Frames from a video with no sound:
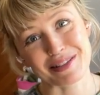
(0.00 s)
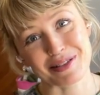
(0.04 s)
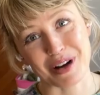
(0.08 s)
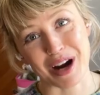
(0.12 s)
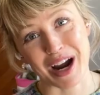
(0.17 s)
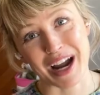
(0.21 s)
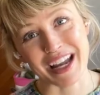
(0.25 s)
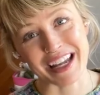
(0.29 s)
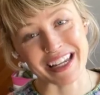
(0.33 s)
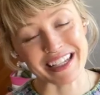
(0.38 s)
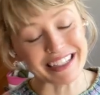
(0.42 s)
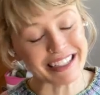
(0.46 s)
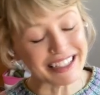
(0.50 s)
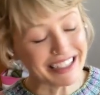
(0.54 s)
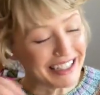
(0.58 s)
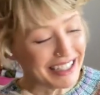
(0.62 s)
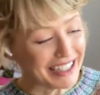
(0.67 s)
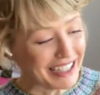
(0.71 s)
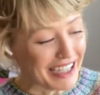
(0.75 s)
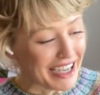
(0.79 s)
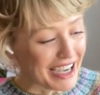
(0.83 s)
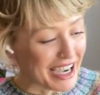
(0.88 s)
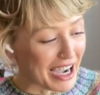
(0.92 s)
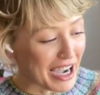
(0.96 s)
drying.
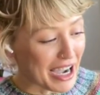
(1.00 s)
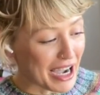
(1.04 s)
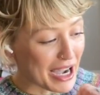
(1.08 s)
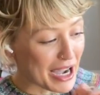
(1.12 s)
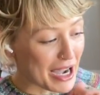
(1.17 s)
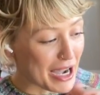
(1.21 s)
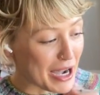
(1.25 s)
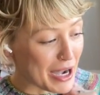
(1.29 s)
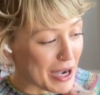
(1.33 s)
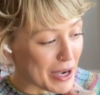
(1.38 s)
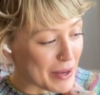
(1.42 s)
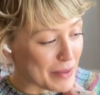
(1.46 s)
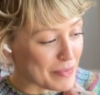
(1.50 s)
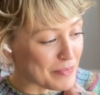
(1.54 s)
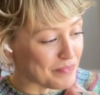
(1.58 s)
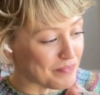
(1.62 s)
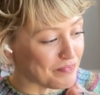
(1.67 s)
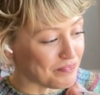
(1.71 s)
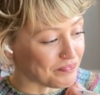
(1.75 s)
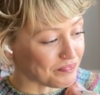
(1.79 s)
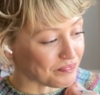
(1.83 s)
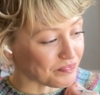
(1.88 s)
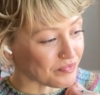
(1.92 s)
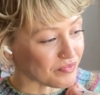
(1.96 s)
Um,
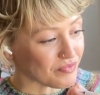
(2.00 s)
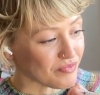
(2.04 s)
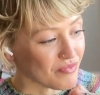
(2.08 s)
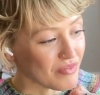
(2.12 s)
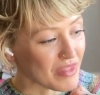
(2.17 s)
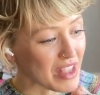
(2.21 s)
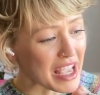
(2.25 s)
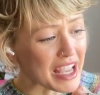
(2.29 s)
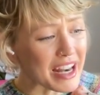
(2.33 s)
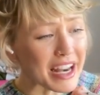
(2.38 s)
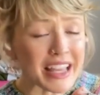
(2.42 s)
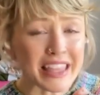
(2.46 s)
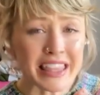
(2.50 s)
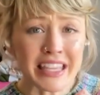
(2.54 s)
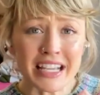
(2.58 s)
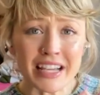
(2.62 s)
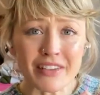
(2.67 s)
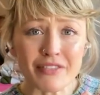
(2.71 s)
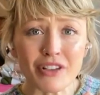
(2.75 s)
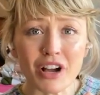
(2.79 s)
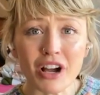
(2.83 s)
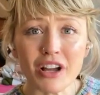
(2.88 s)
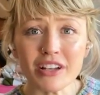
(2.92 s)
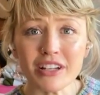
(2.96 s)
and I think
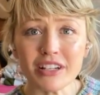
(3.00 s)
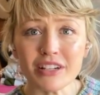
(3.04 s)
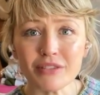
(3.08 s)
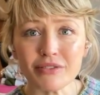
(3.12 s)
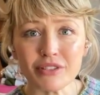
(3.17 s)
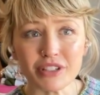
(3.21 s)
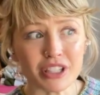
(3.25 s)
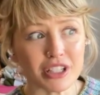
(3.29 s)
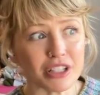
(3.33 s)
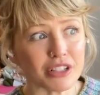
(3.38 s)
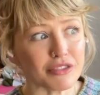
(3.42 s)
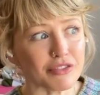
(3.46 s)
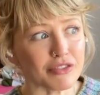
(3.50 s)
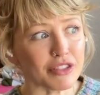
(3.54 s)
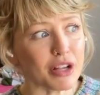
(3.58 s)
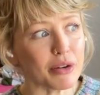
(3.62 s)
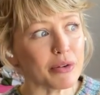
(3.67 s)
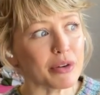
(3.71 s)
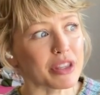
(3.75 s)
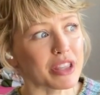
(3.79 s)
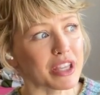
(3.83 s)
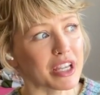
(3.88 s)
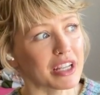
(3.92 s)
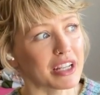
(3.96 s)
I've gotten in a really good flow
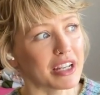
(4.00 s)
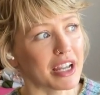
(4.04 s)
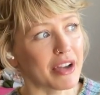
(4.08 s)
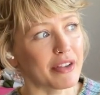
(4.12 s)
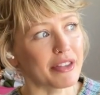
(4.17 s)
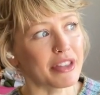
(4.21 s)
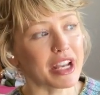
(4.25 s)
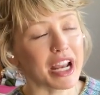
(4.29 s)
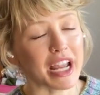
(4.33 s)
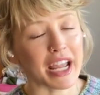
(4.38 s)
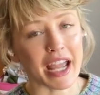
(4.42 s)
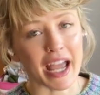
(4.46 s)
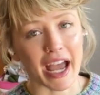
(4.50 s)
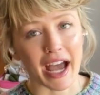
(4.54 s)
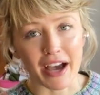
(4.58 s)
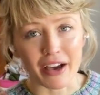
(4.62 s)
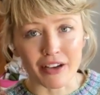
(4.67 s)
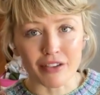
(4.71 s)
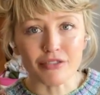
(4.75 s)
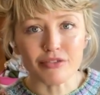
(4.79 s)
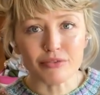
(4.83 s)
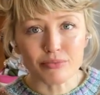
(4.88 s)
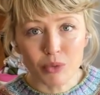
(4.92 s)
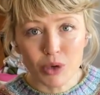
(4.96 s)
with it. Now that I
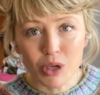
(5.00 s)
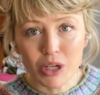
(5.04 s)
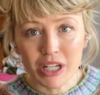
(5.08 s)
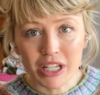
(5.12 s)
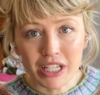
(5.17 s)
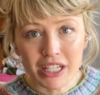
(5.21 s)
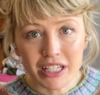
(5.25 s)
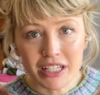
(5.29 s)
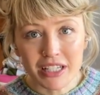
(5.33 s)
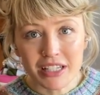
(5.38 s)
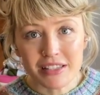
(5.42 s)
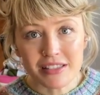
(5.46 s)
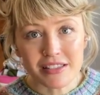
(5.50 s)
have more hand-knit